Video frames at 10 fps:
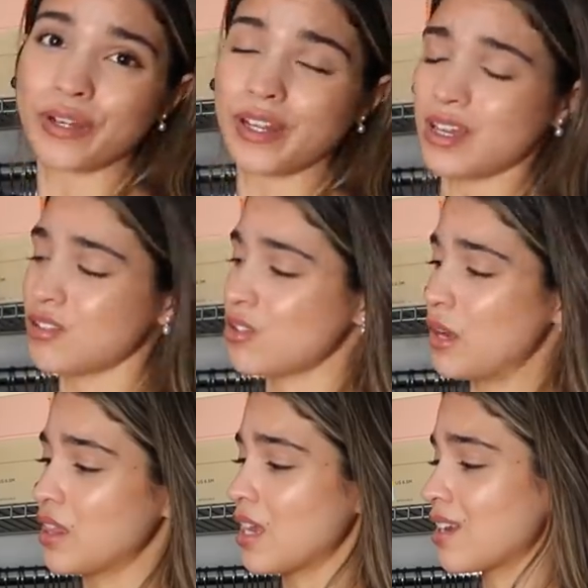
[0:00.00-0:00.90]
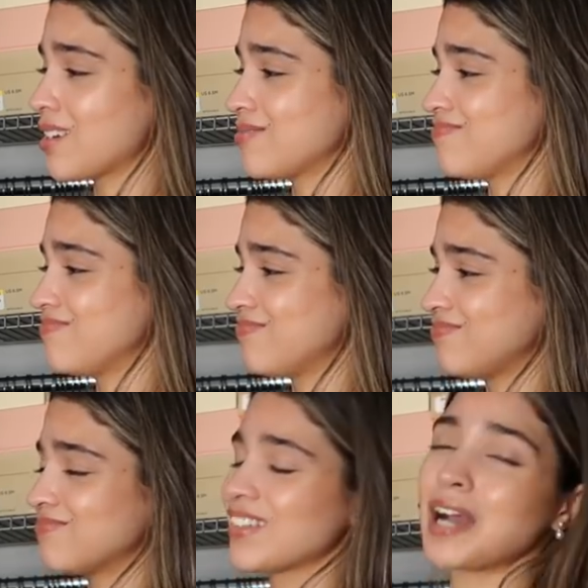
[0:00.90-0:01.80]
And so I think
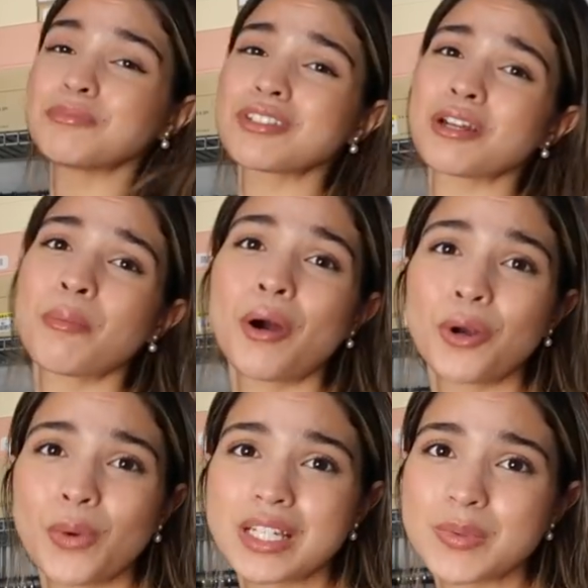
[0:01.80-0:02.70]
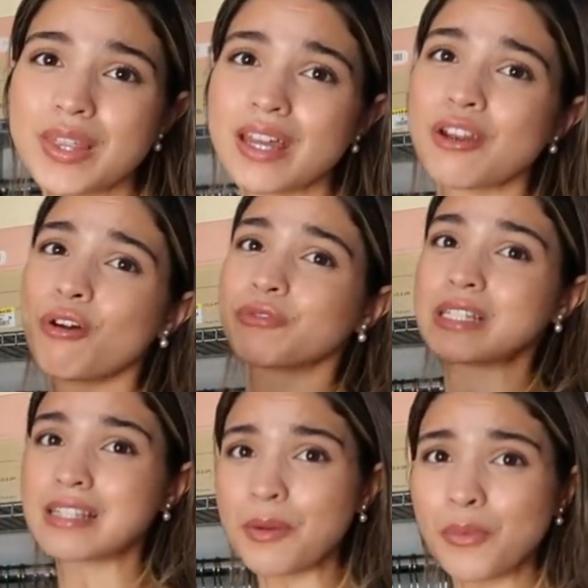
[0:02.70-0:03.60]
I'm just gonna part ways with it, and
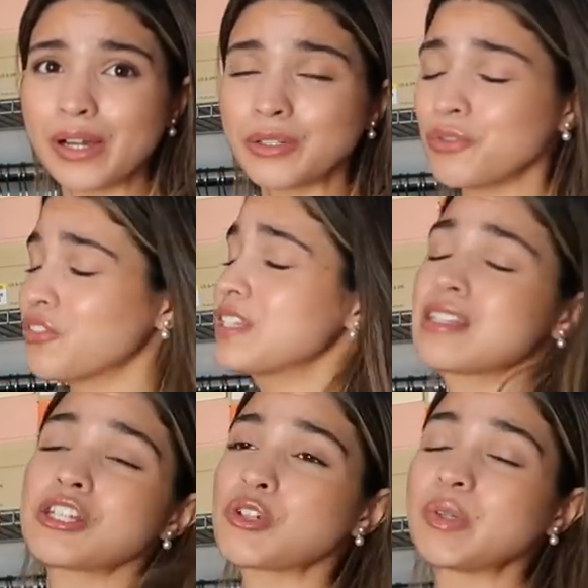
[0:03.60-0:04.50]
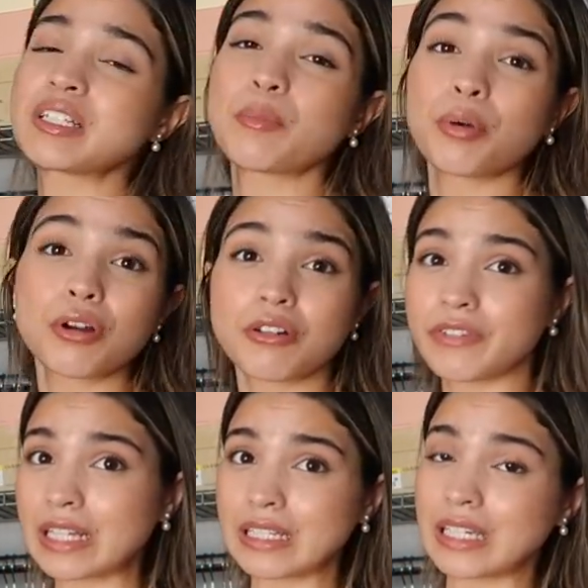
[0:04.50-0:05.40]
hopefully someone who fits into it
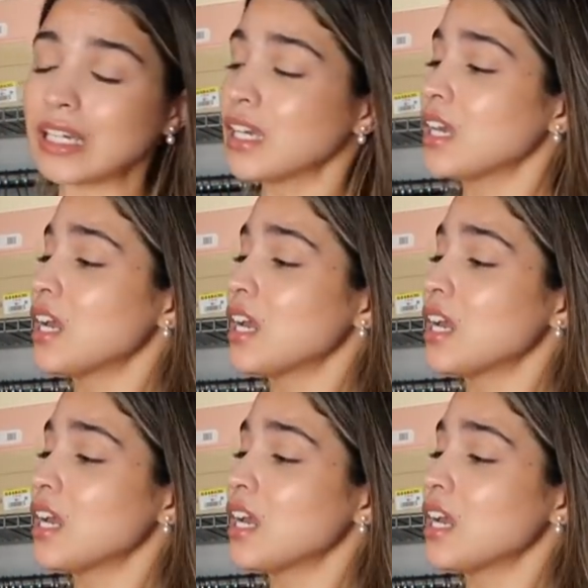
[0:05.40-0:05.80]
perfectly